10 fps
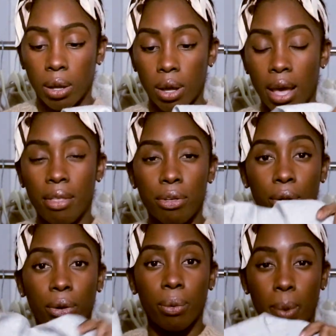heather
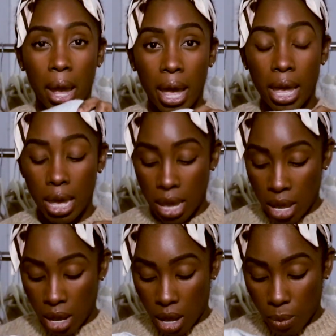gray
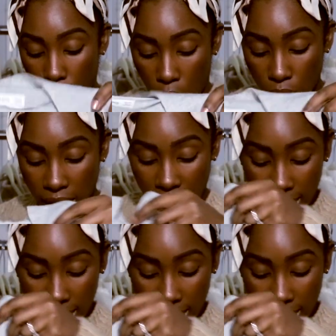cardigan.